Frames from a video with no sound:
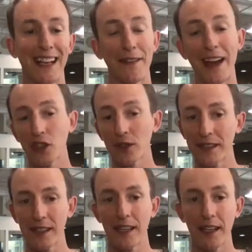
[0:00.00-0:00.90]
I've actually
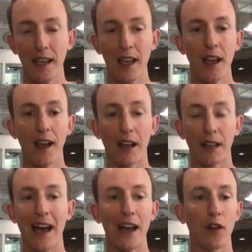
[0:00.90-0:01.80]
seen a
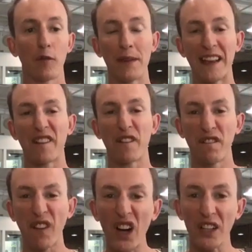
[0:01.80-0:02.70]
lot of big
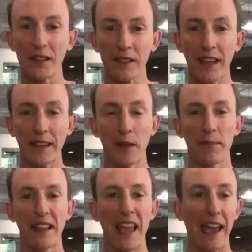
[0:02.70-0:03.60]
funds, like the
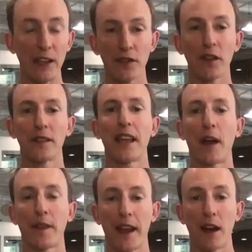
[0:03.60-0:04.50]
big hedge funds
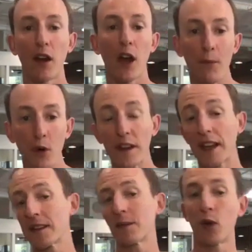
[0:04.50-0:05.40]
out there, moving
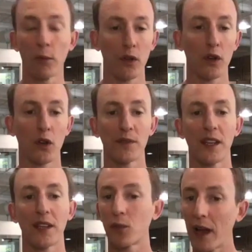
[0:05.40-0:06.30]
into mobile homes
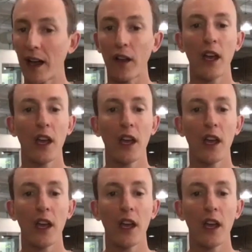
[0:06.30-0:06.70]
as well.